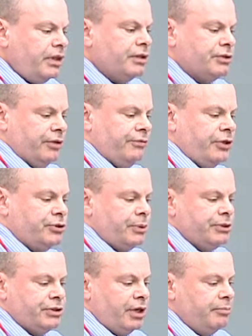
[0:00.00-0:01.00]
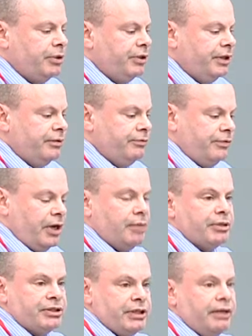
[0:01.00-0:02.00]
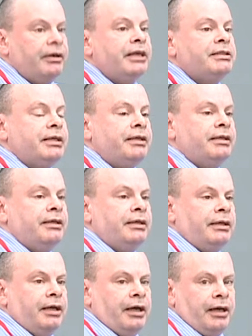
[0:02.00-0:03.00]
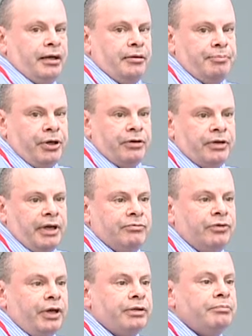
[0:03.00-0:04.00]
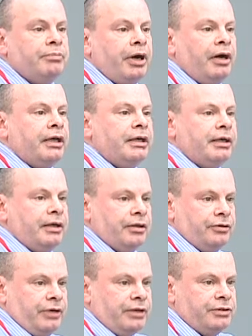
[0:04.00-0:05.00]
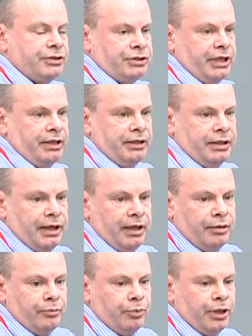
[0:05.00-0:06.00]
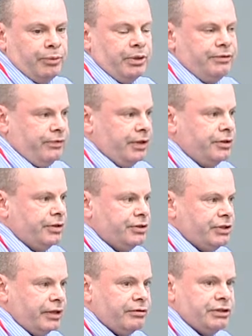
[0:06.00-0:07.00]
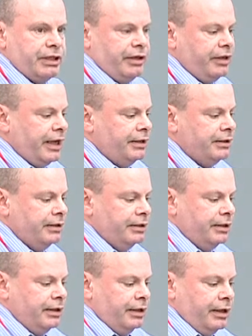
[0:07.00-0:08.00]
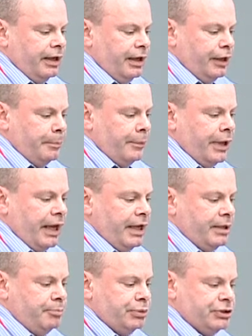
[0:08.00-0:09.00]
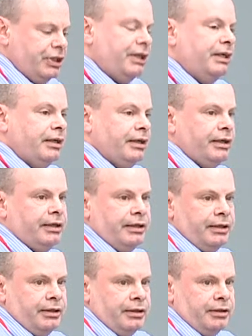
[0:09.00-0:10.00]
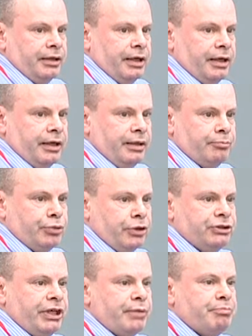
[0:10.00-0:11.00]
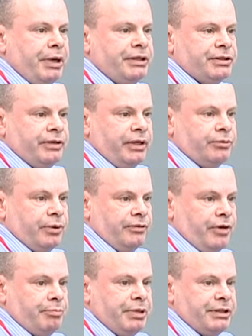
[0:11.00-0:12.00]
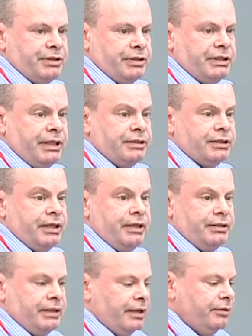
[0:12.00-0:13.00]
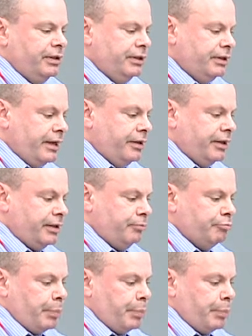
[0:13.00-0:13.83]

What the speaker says: So the first one's our Marine Farm Accelerator, a programme run by Crown Estate, where we fund the Secretariat, a particular project based around one of our pieces of test kit down in Narek,